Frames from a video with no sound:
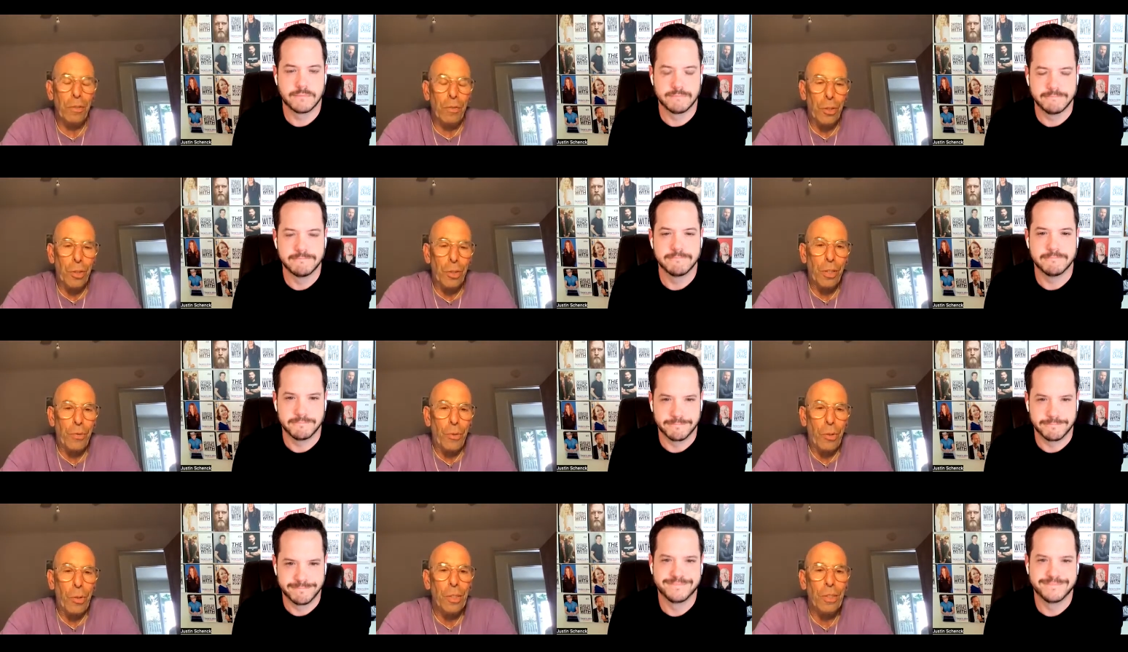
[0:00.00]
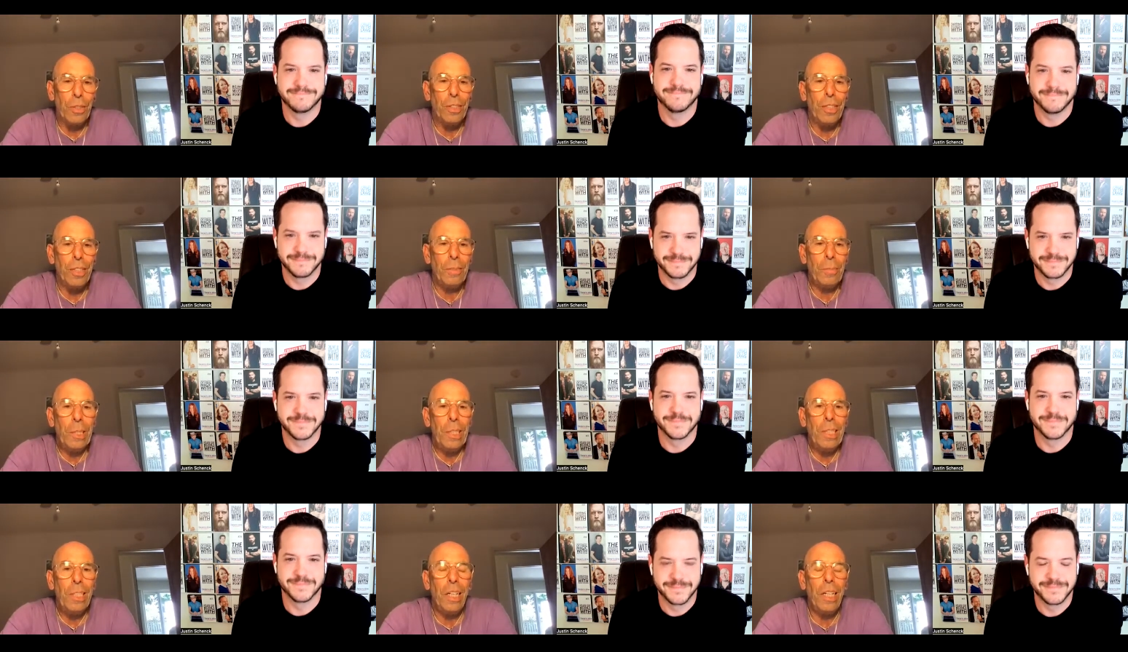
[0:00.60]
Speaker 1: first of all. I
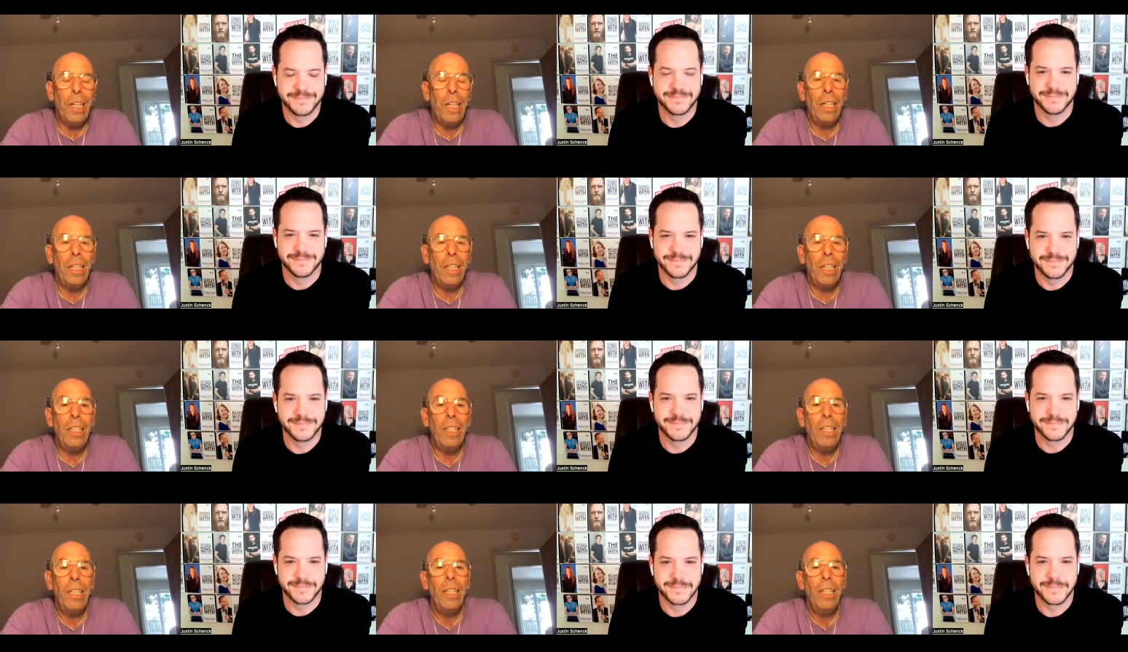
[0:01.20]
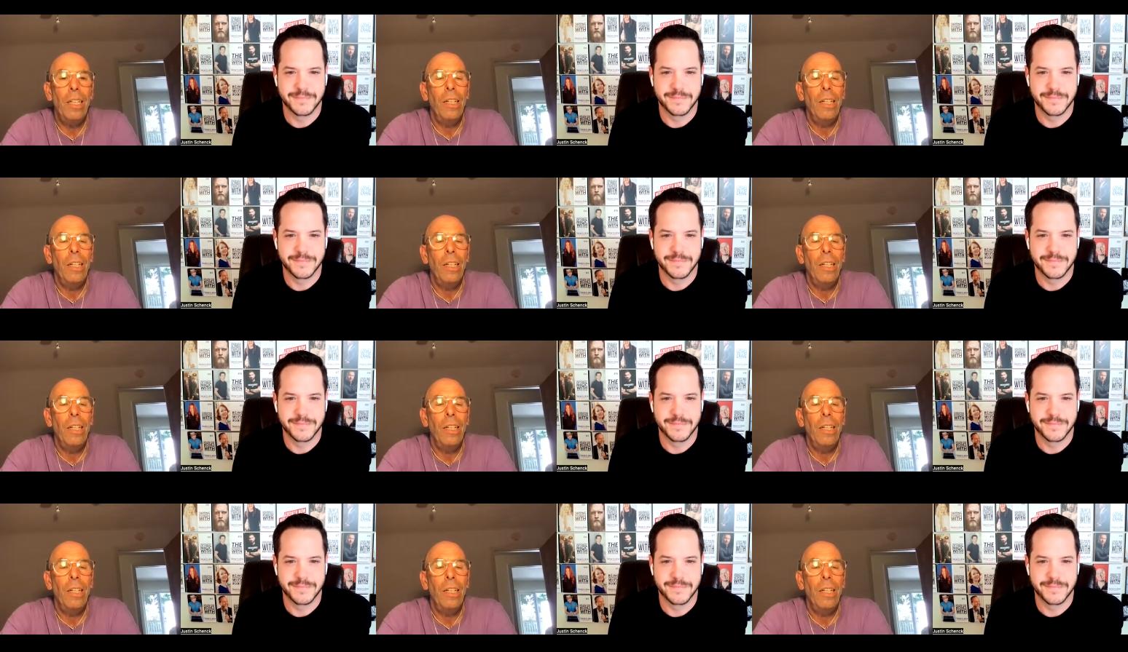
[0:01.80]
mean, I,